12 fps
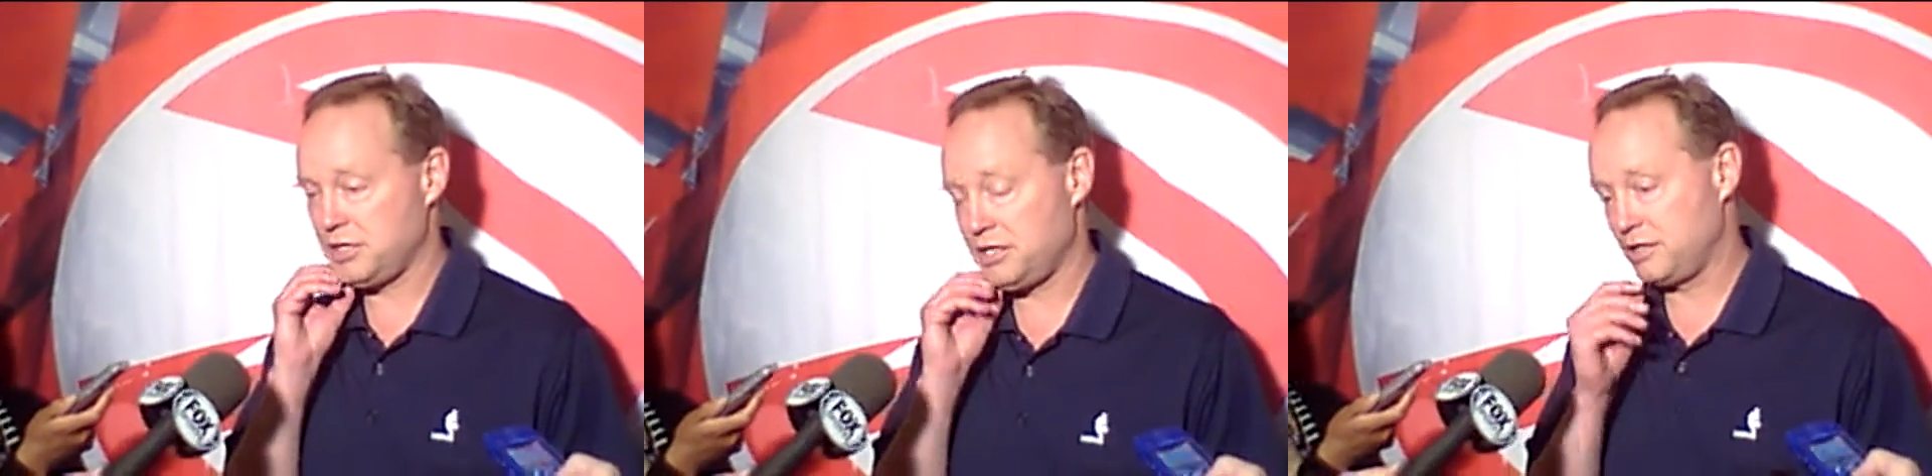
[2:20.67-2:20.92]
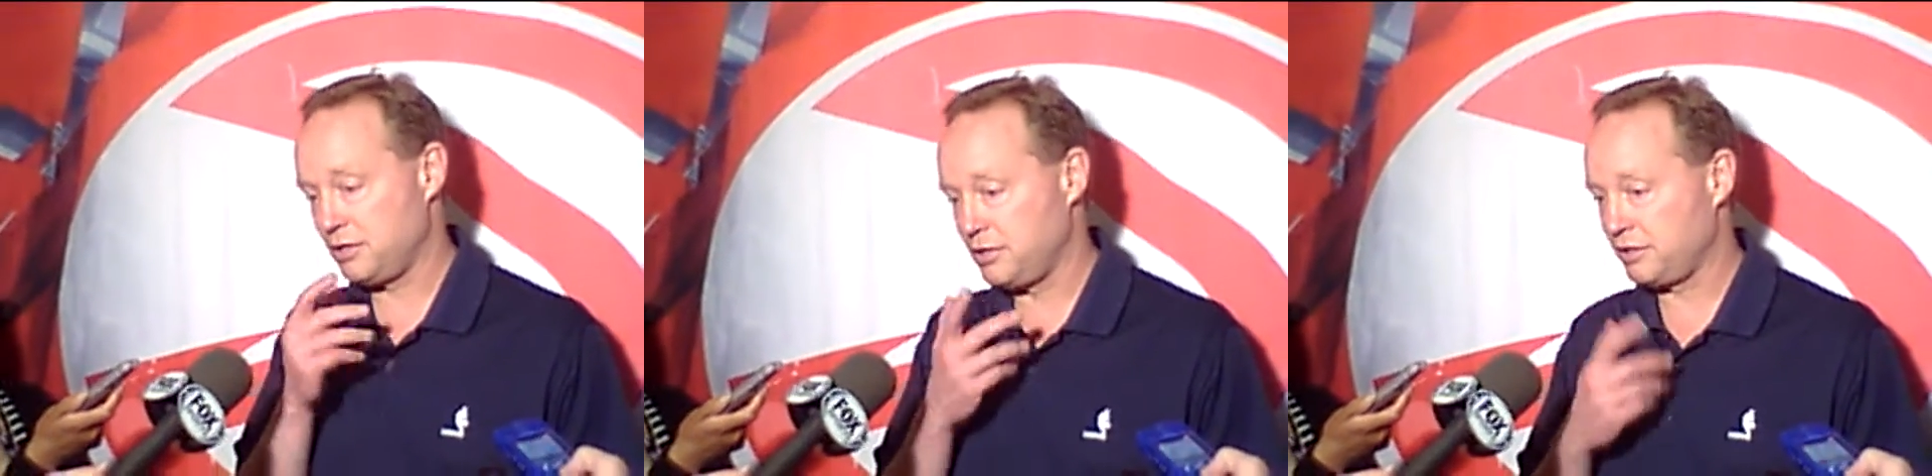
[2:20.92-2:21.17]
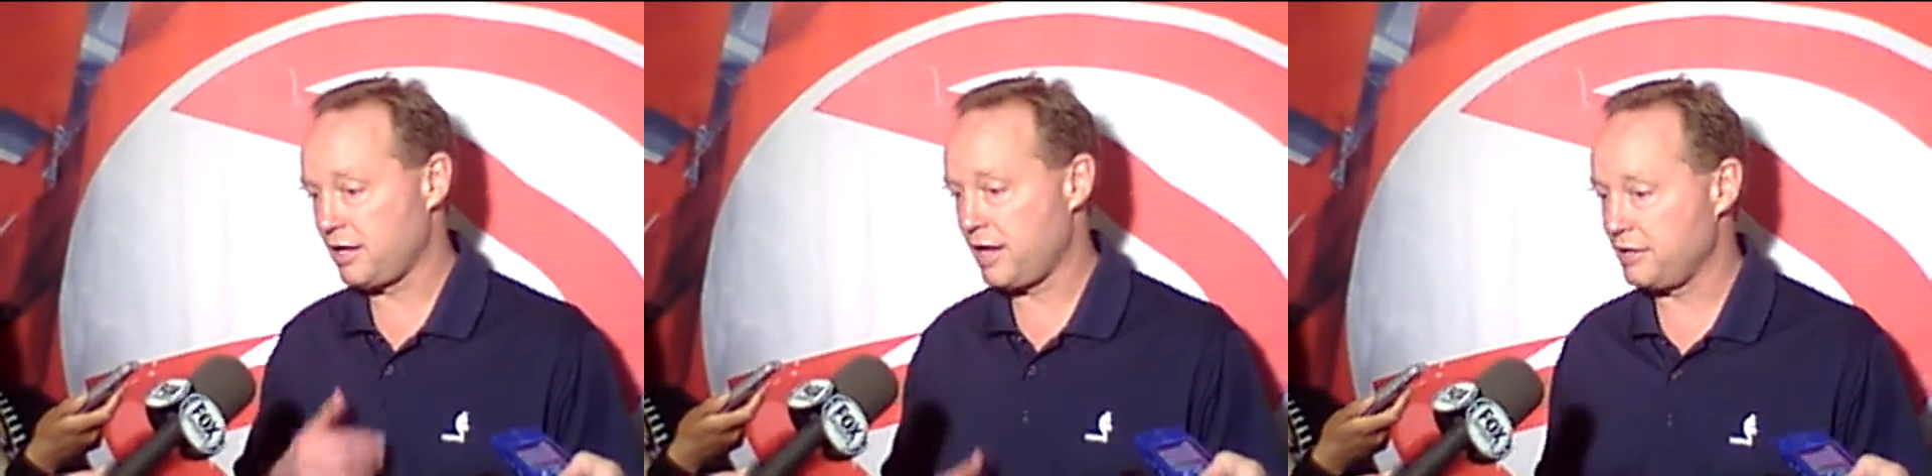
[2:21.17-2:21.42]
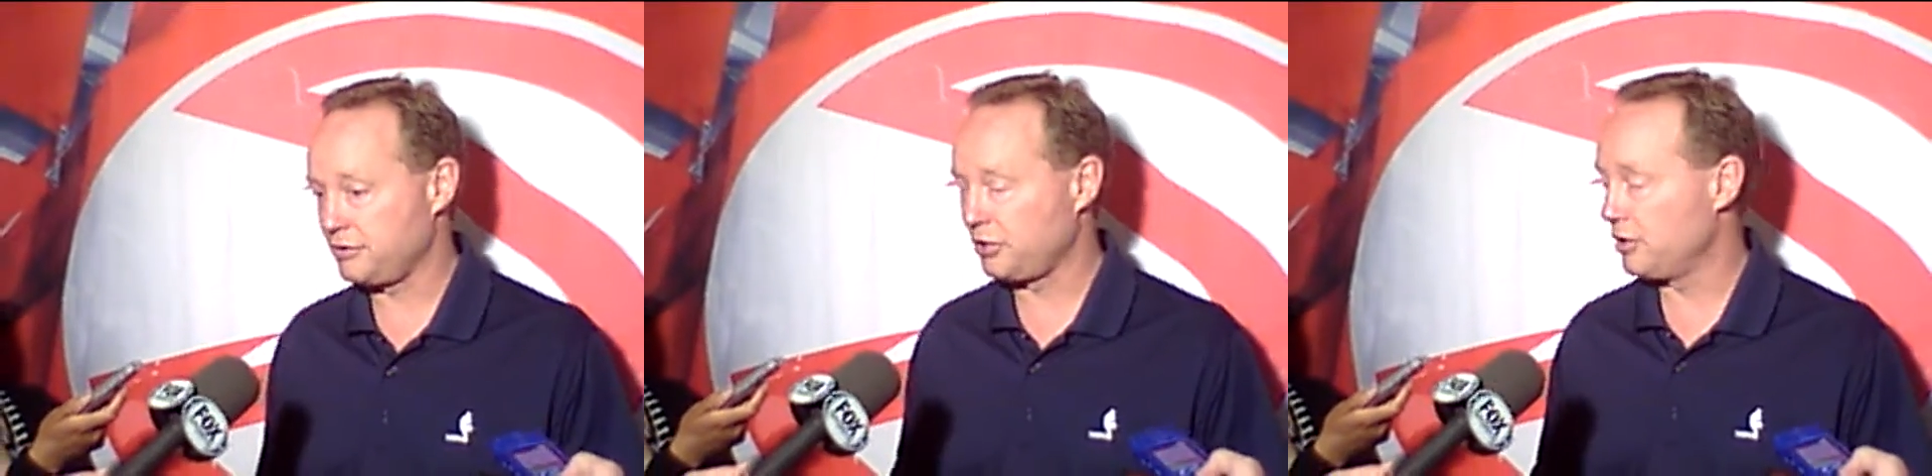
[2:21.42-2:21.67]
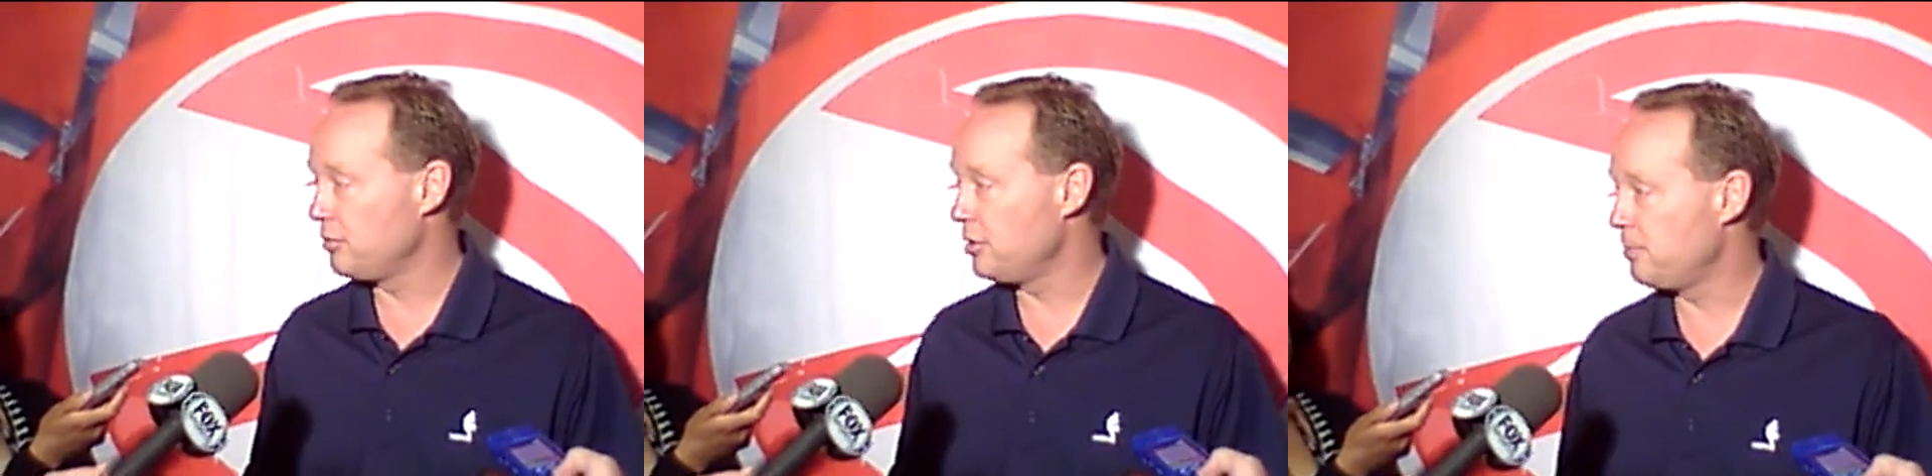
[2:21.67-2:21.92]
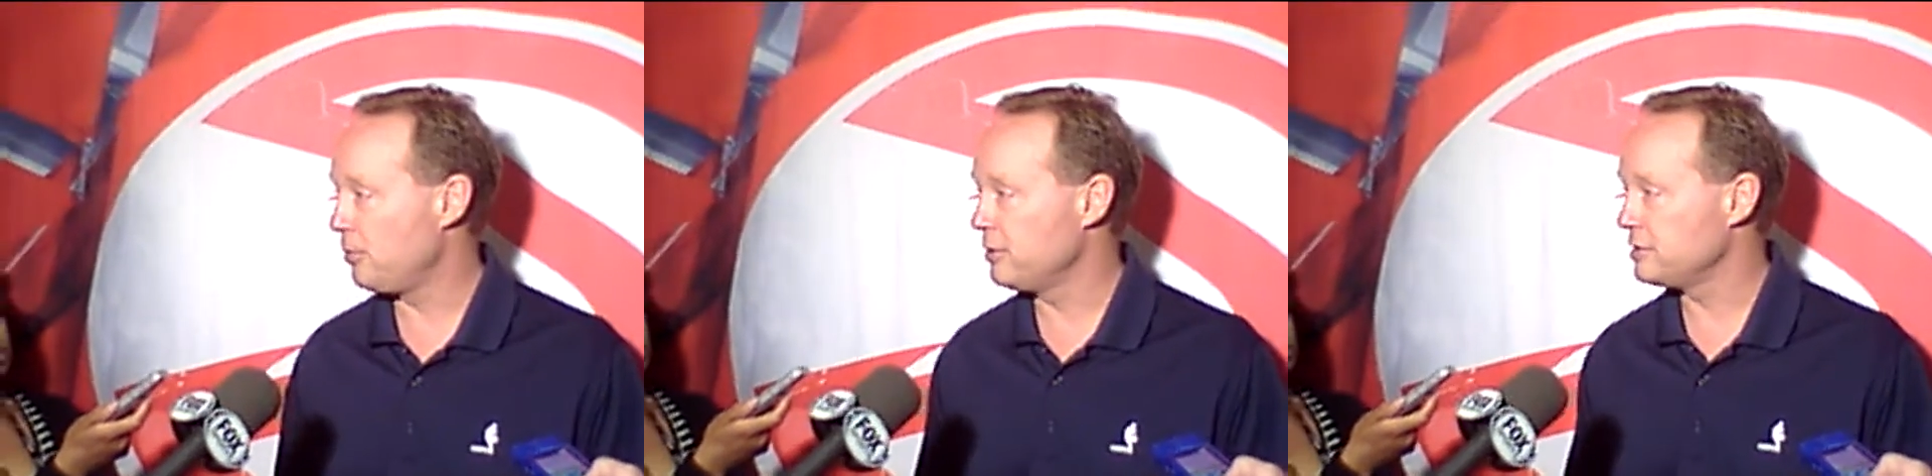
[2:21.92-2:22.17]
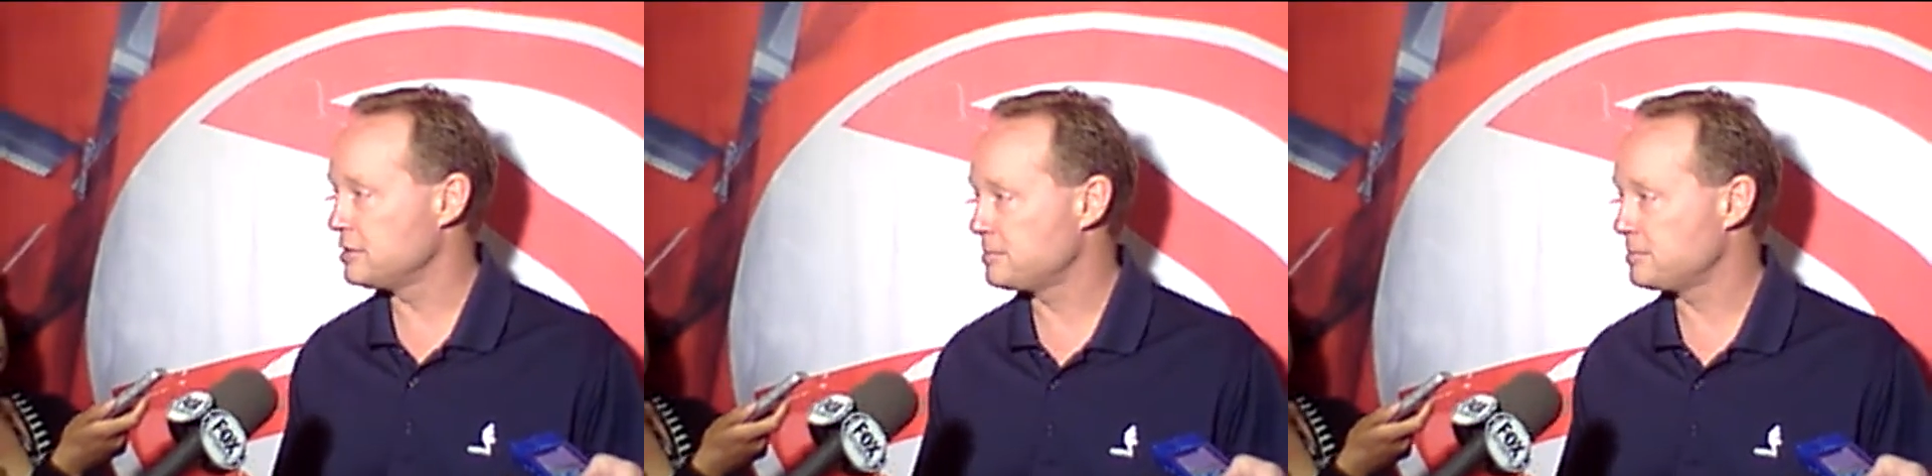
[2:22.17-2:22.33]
You know, that they had 31 points is